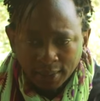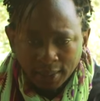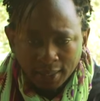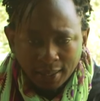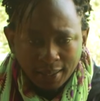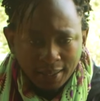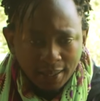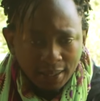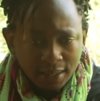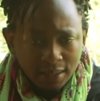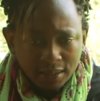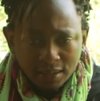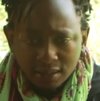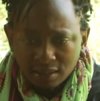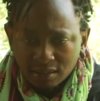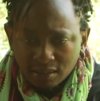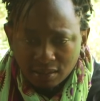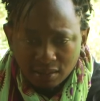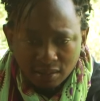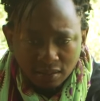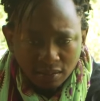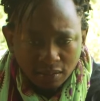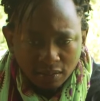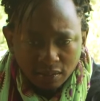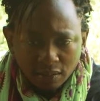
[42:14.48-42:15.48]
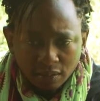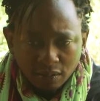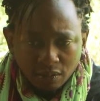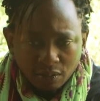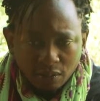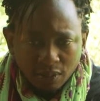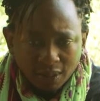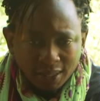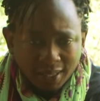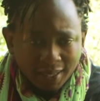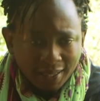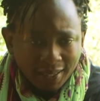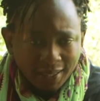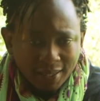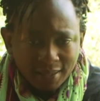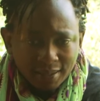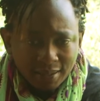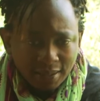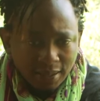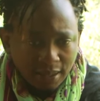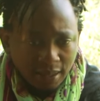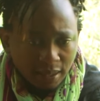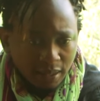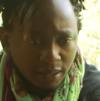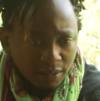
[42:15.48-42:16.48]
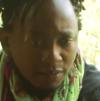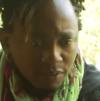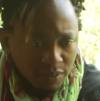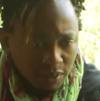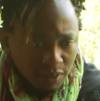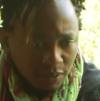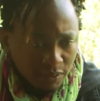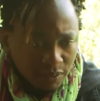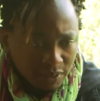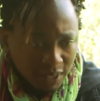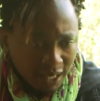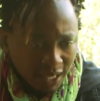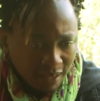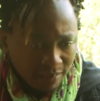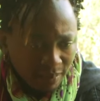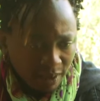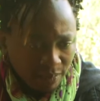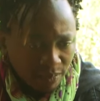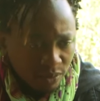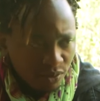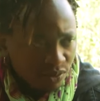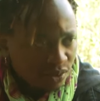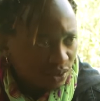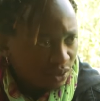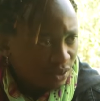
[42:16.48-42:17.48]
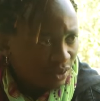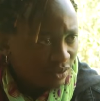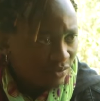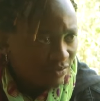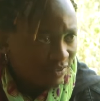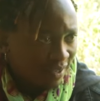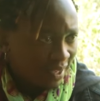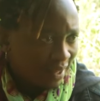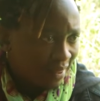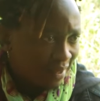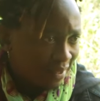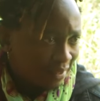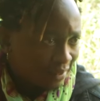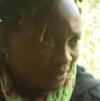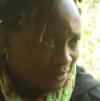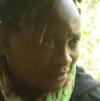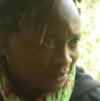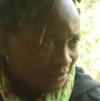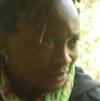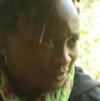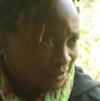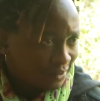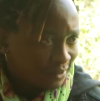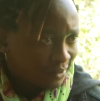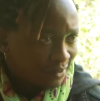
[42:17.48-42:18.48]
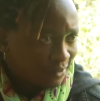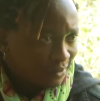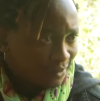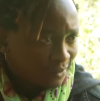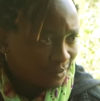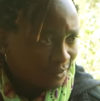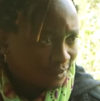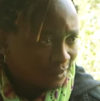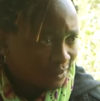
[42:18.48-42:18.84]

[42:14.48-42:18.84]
he's, what can I say? He was like my musical father, like, you know.